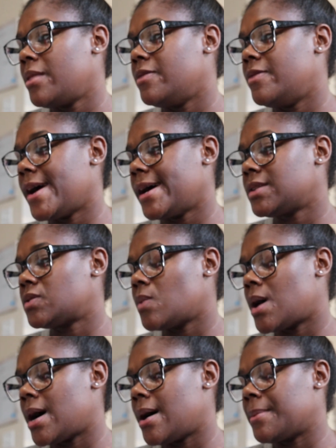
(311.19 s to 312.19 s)
That's
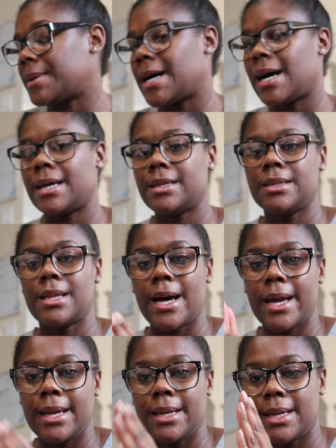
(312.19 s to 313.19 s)
why I'm kind of
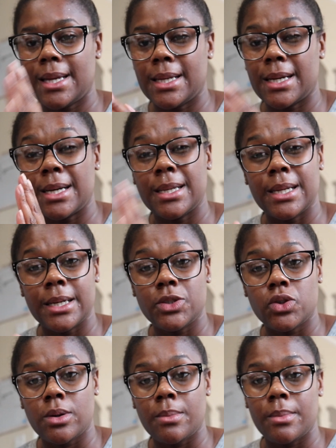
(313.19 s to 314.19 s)
like in a
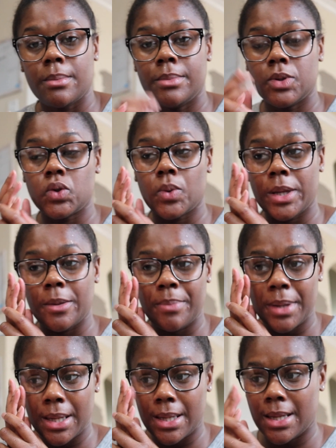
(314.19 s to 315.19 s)
conundrum between
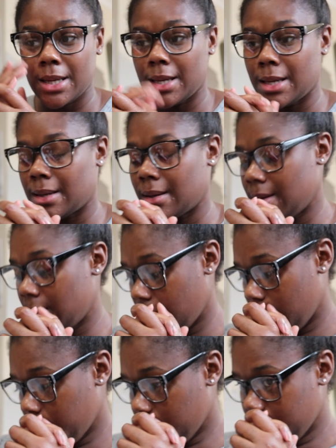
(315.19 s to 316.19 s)
picking,
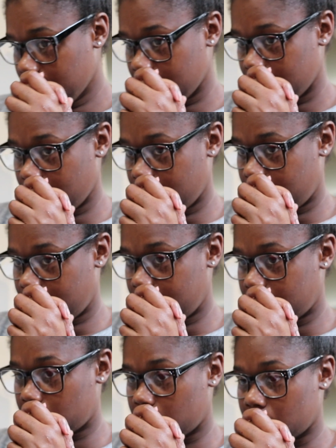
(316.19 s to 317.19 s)

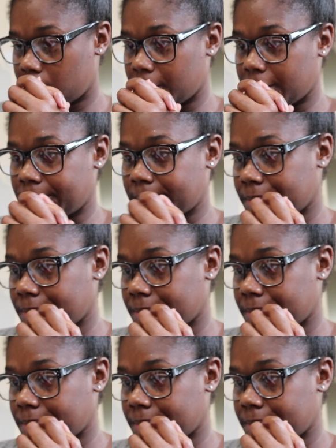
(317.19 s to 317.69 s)
excuse me,